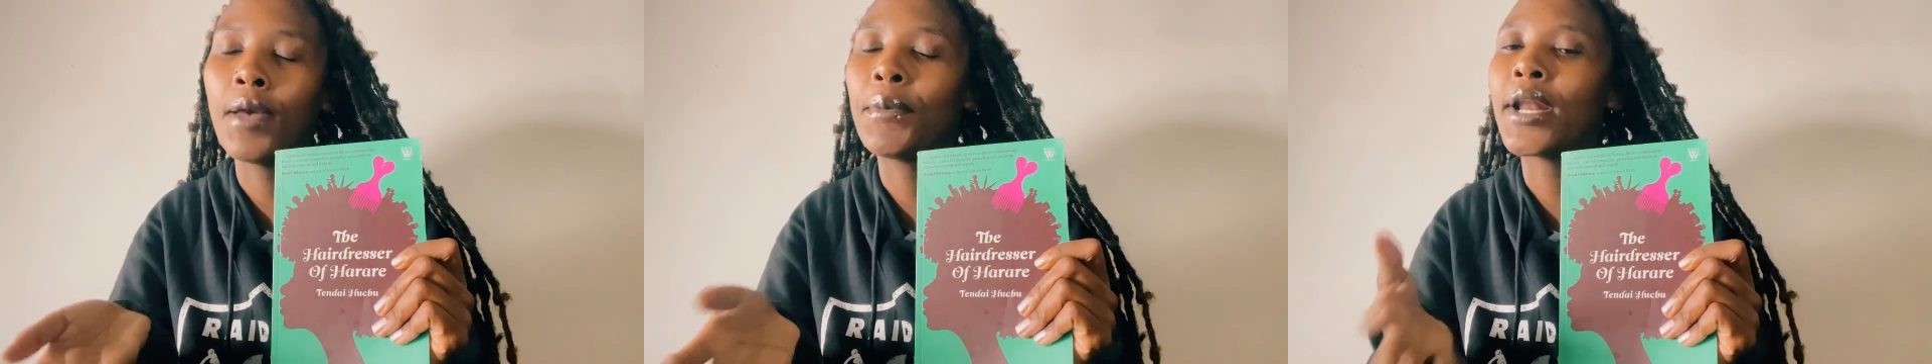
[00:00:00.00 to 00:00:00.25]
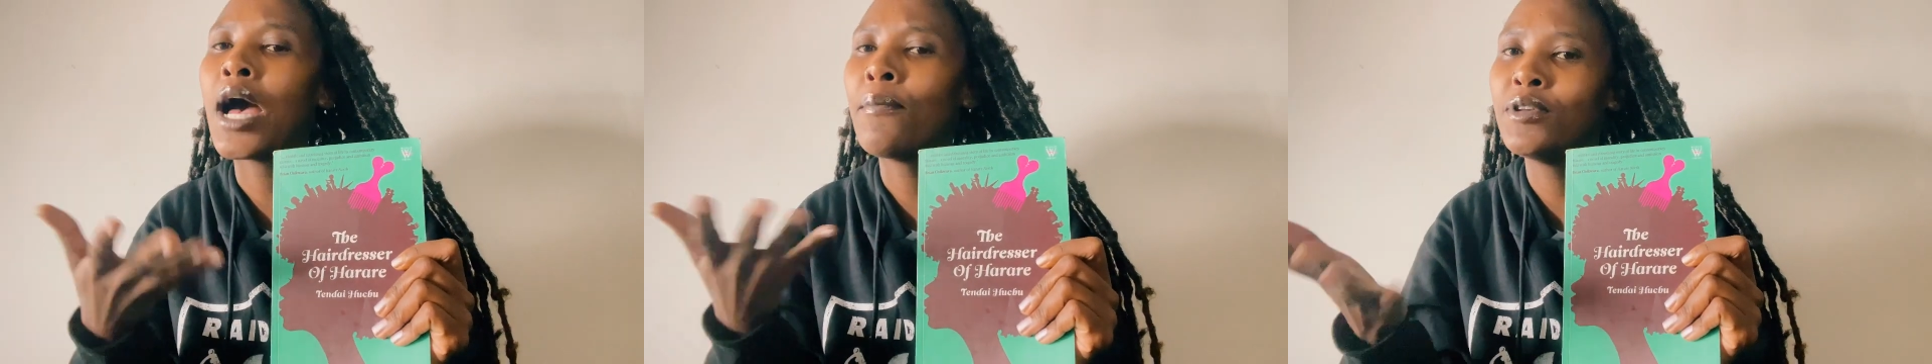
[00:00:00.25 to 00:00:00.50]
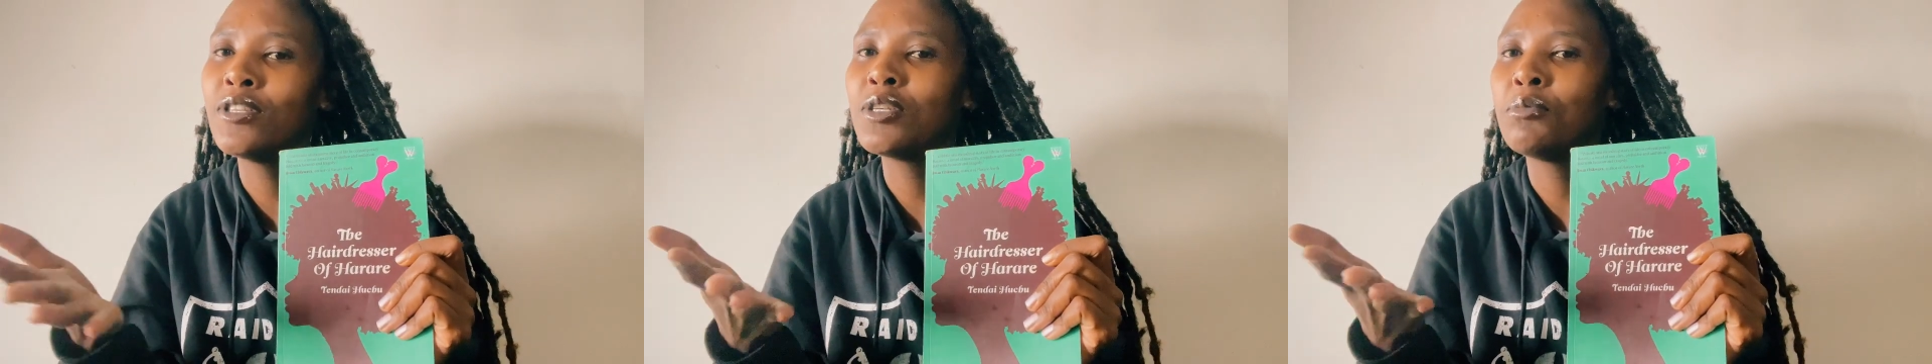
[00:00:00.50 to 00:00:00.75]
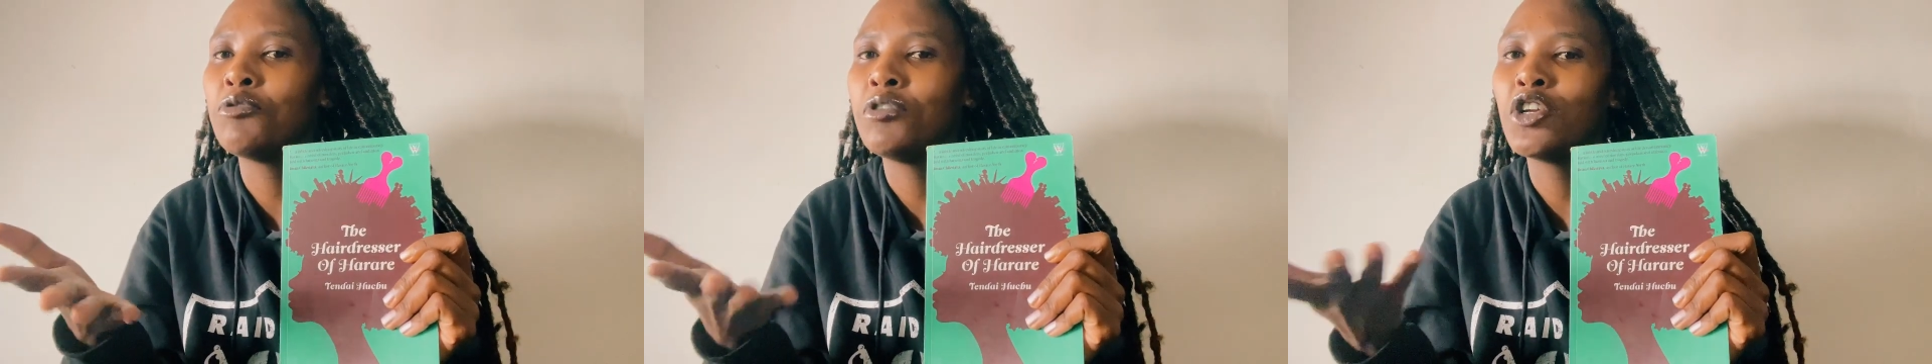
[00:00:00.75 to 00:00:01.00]
but happens to
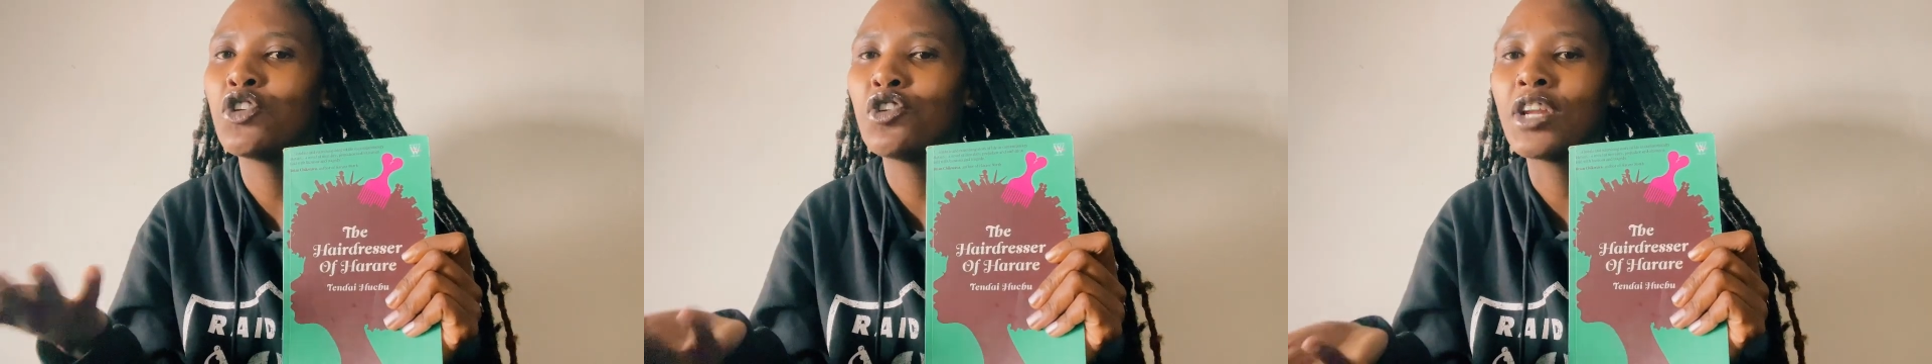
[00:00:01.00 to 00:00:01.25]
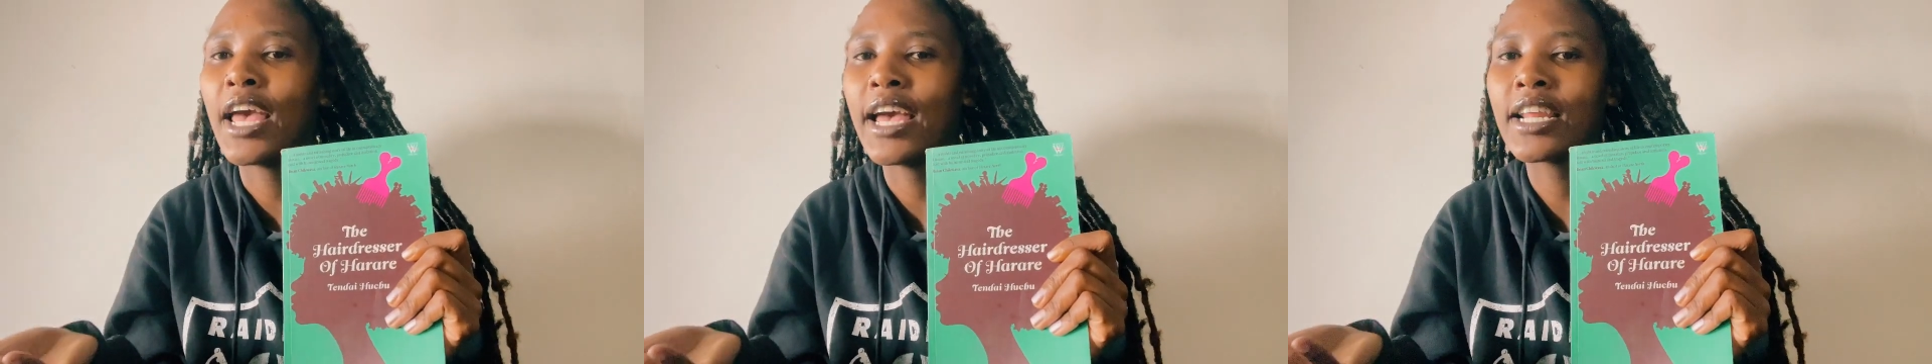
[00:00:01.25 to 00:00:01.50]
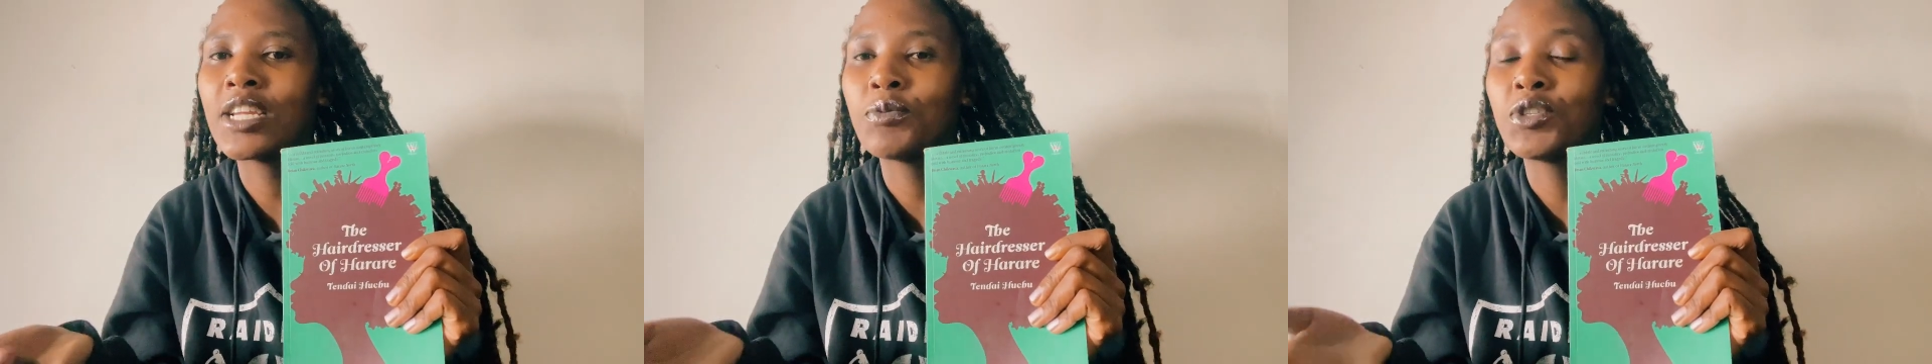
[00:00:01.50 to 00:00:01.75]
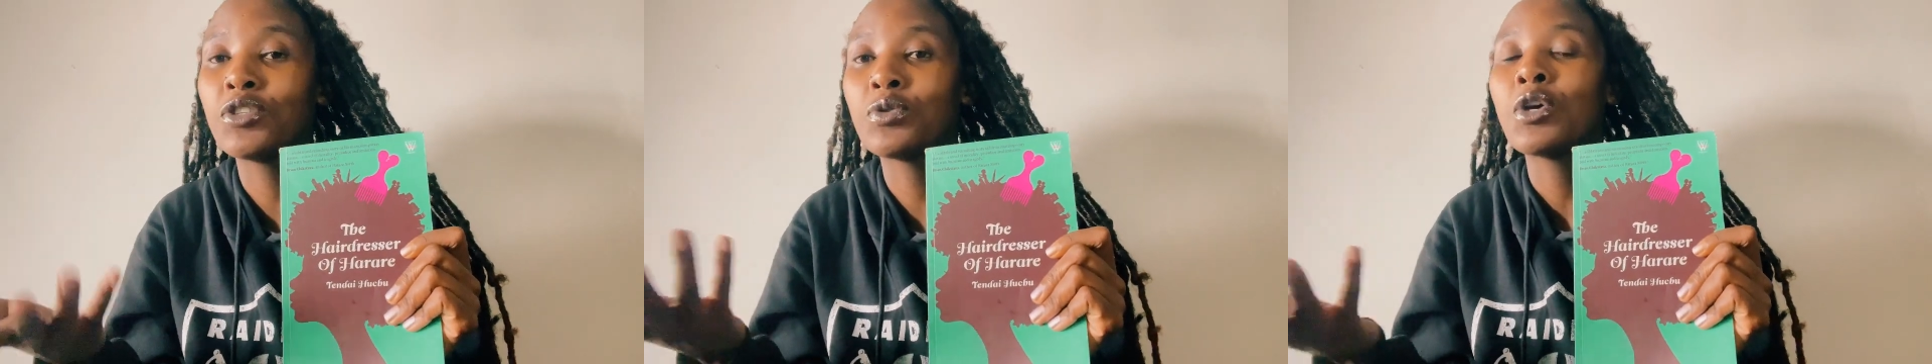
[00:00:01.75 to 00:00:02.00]
be really good at it,
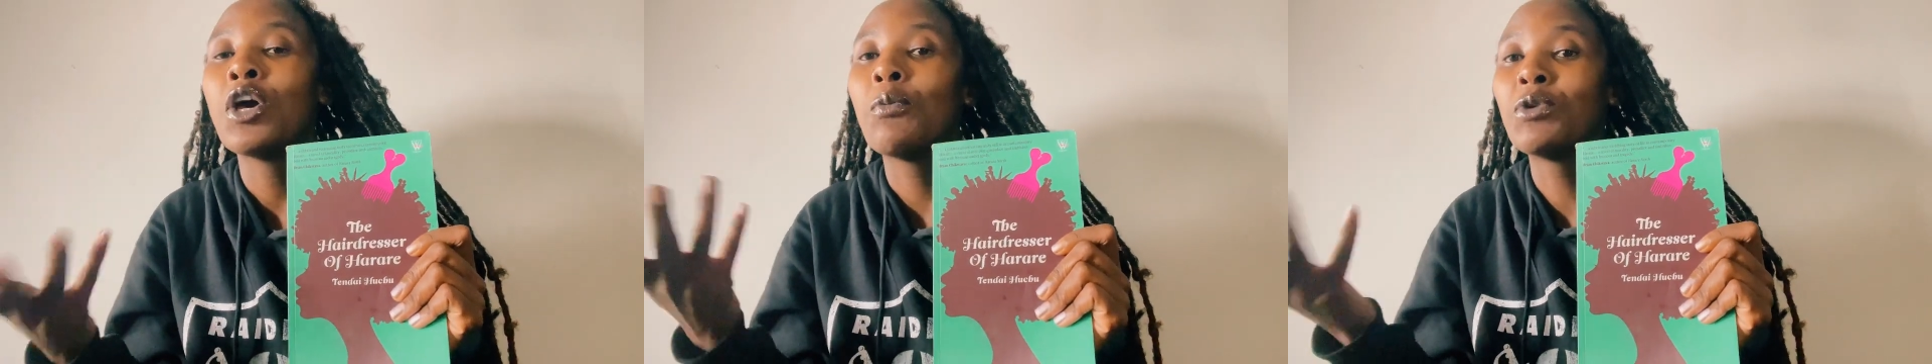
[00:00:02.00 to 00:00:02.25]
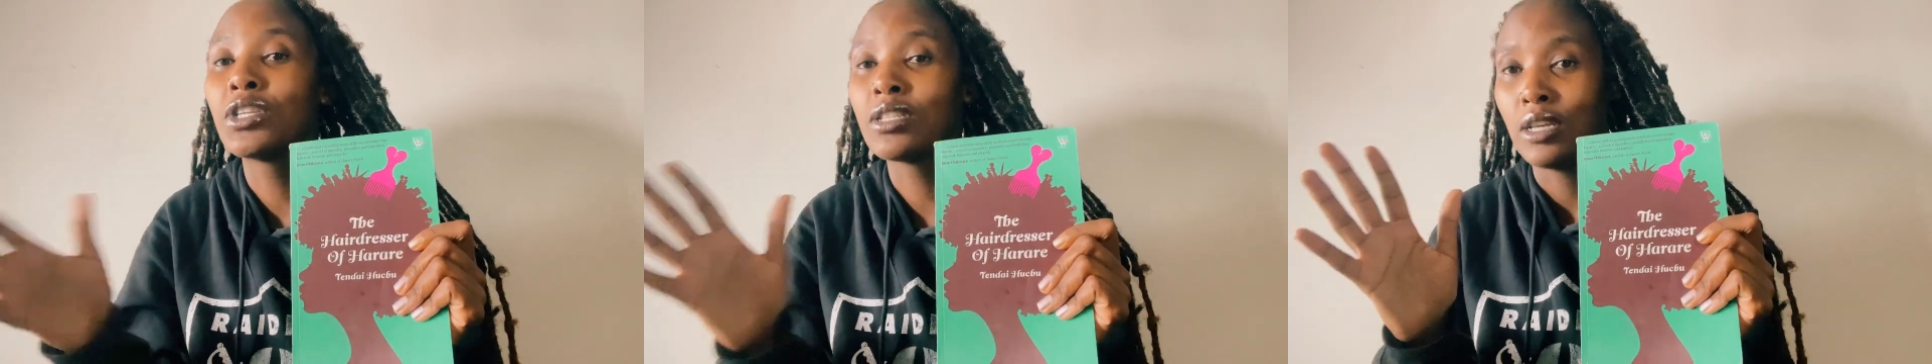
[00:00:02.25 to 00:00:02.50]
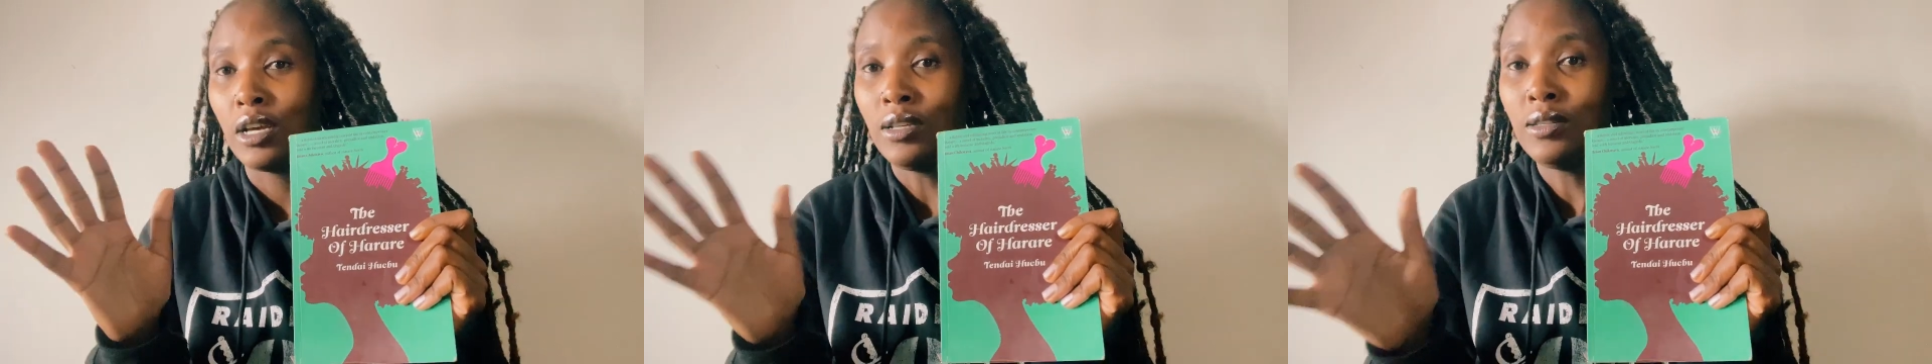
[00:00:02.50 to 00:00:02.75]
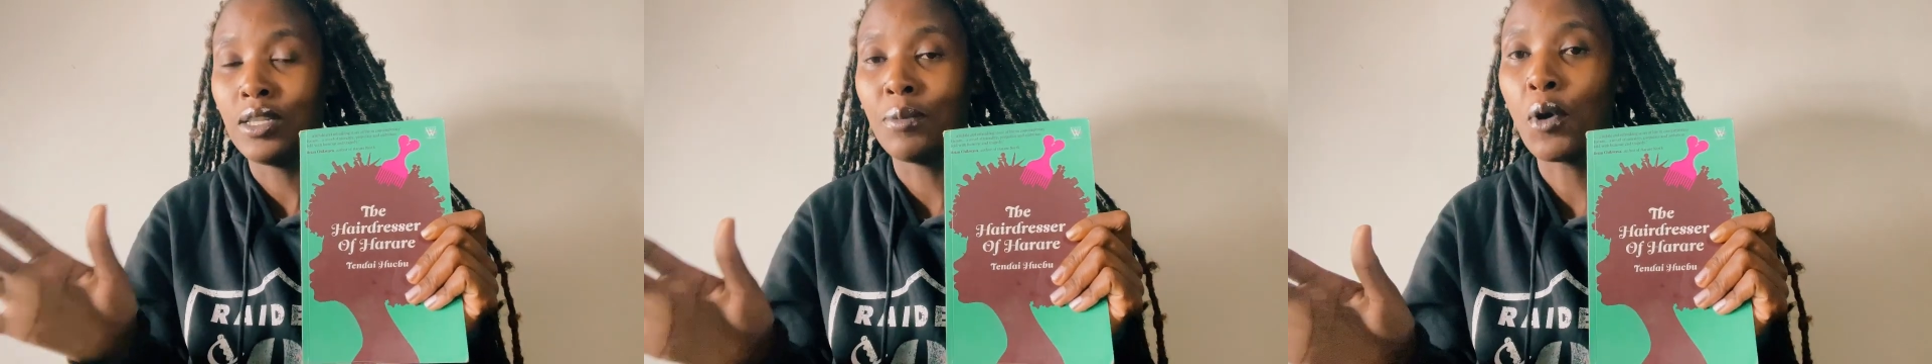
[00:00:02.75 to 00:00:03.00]
which is
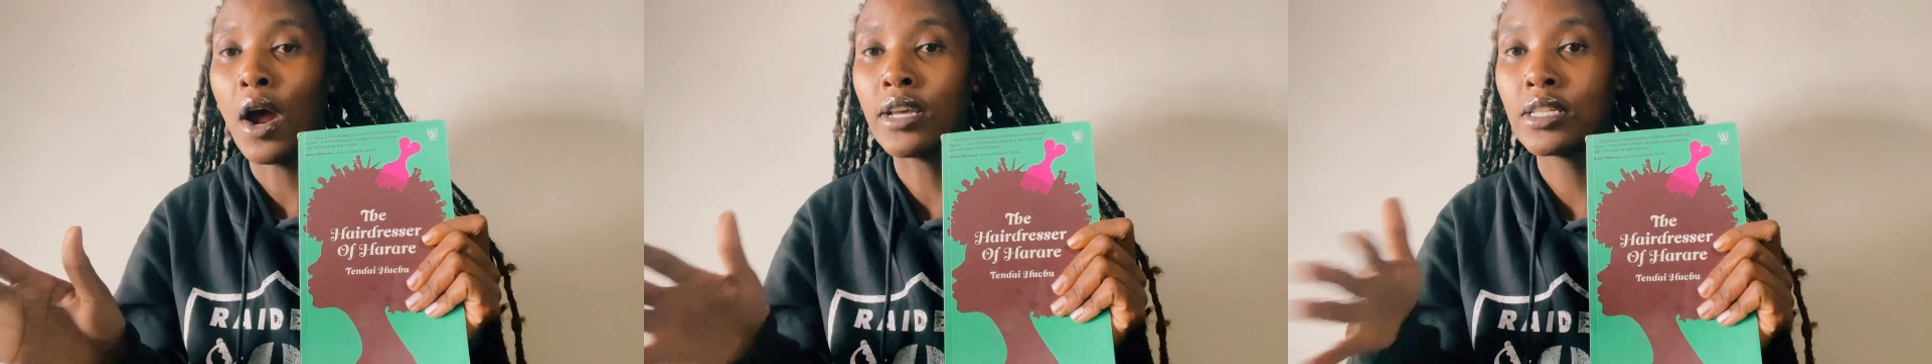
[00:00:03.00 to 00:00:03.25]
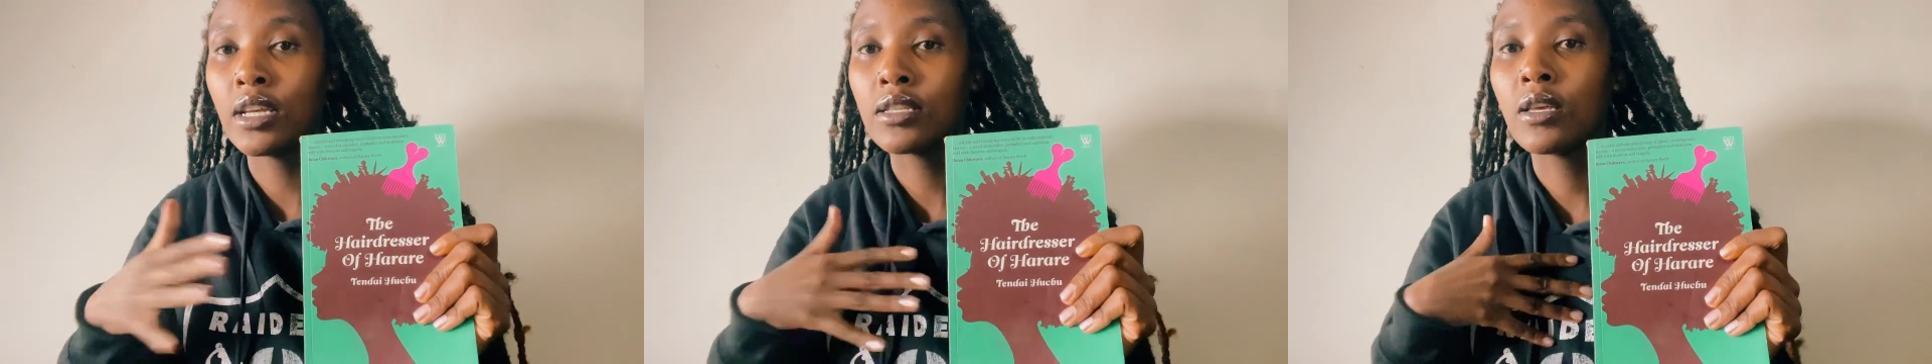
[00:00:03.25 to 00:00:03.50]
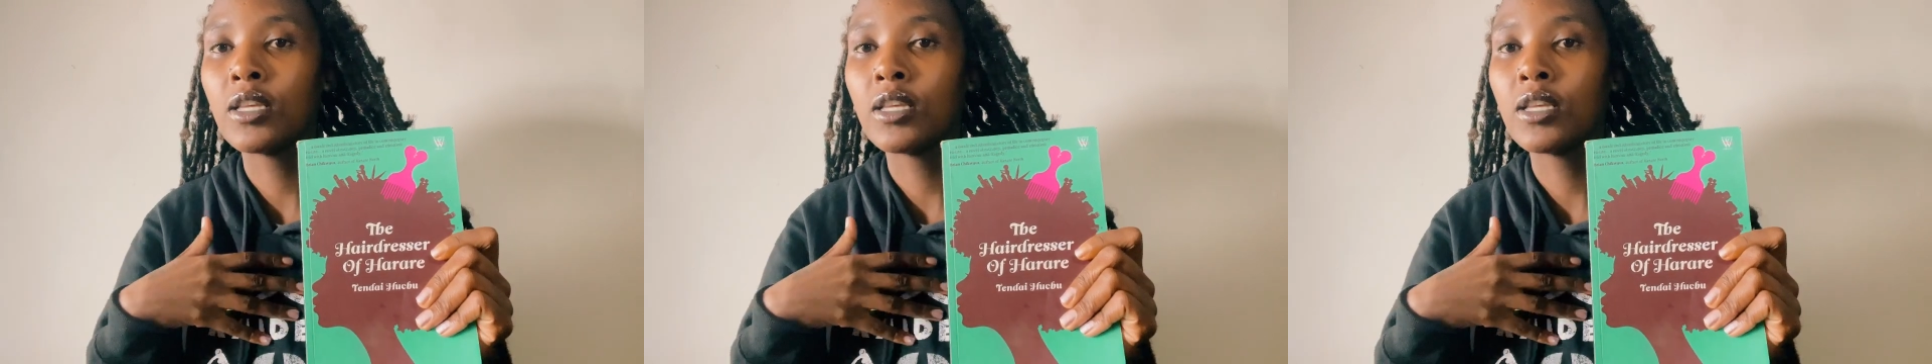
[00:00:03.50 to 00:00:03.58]
surprising